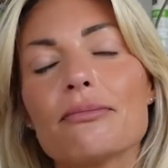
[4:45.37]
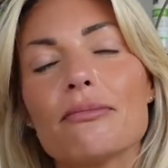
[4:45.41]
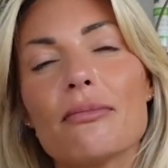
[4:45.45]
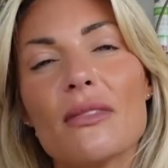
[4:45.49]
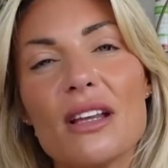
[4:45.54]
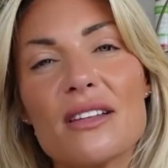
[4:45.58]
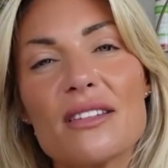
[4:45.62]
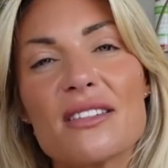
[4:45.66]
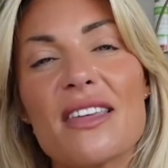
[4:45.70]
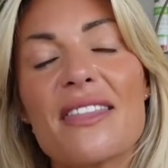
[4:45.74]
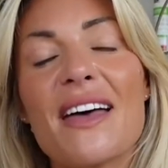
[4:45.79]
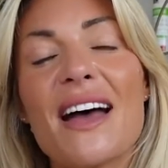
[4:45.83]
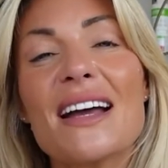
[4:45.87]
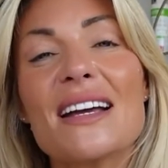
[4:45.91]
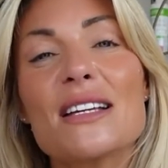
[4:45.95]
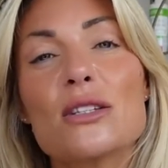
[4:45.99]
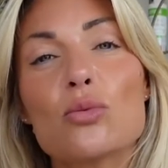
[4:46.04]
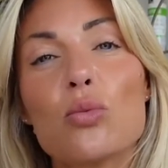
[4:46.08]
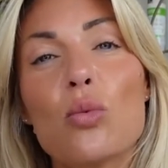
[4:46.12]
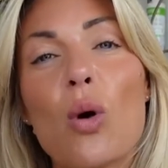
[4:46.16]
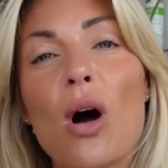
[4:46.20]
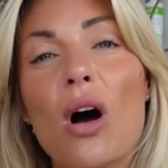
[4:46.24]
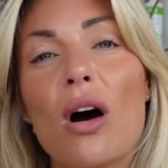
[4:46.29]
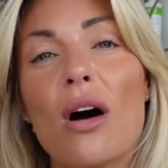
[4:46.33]
So that is
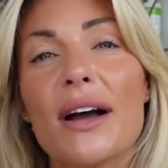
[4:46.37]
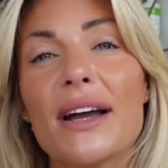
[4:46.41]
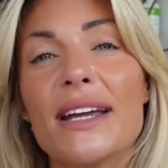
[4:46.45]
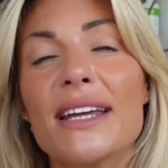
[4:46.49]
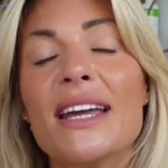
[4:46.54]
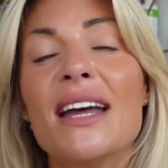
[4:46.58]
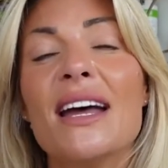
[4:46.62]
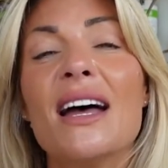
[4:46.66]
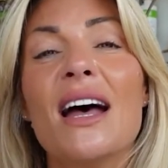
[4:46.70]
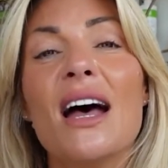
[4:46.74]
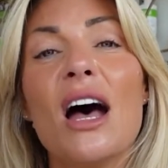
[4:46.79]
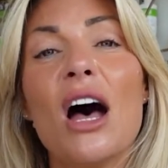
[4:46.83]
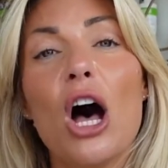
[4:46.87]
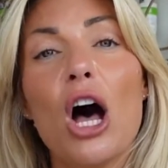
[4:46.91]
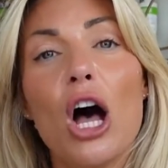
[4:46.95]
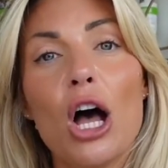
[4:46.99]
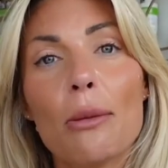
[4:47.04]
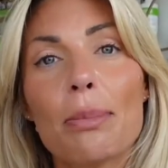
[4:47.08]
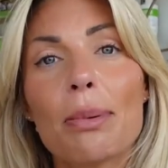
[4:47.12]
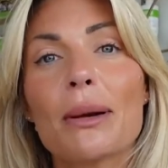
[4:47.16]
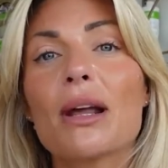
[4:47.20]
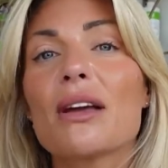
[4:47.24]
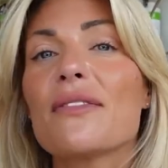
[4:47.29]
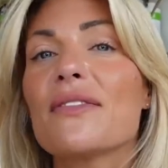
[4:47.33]
why
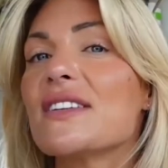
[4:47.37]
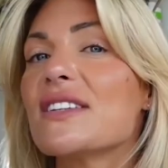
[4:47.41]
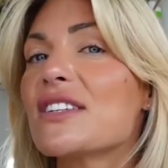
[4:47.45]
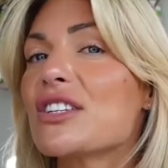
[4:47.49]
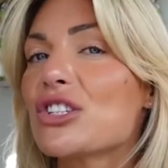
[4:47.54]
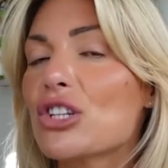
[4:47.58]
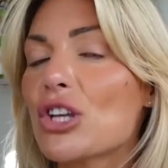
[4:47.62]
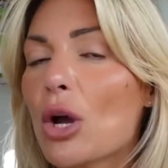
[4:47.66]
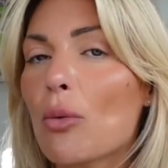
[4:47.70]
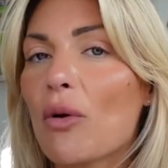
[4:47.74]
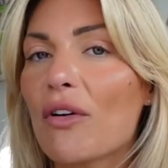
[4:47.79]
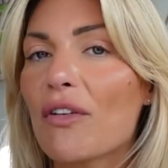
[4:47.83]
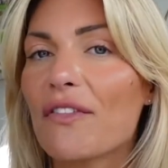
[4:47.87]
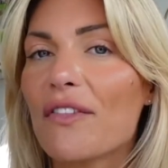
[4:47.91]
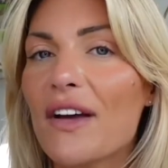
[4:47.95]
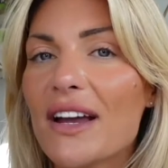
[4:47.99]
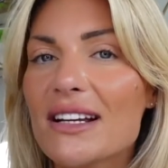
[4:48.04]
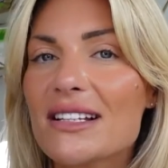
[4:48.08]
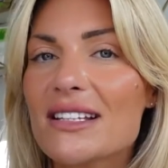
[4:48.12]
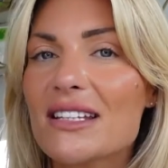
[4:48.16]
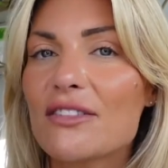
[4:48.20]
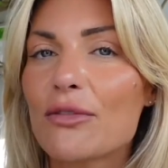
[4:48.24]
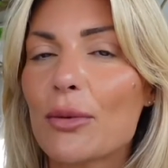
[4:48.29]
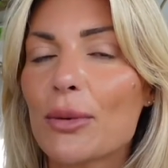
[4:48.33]
Herbalife is so
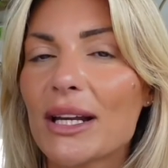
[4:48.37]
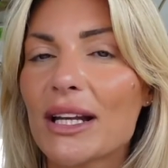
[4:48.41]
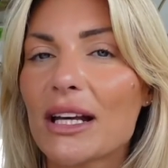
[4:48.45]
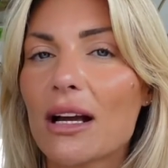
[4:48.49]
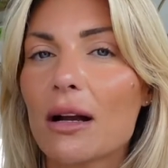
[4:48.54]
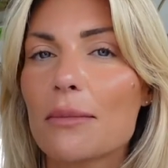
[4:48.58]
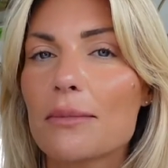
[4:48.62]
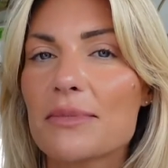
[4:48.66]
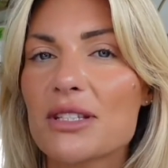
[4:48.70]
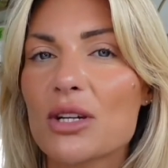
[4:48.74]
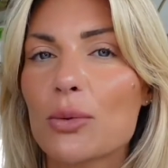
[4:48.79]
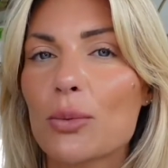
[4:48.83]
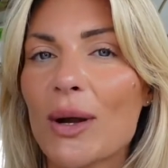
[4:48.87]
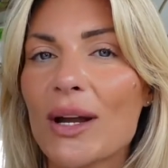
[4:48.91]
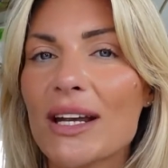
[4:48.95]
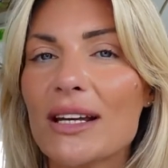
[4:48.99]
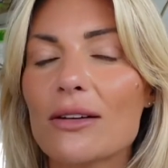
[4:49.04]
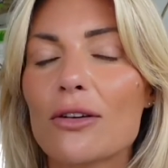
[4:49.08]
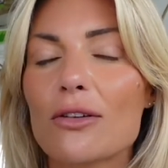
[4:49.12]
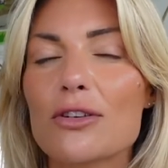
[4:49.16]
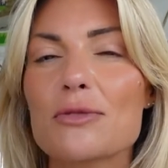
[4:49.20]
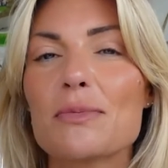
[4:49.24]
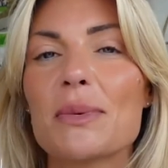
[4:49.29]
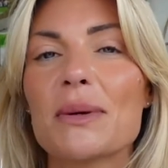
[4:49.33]
effective when it comes to weight
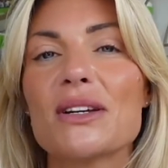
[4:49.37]
loss,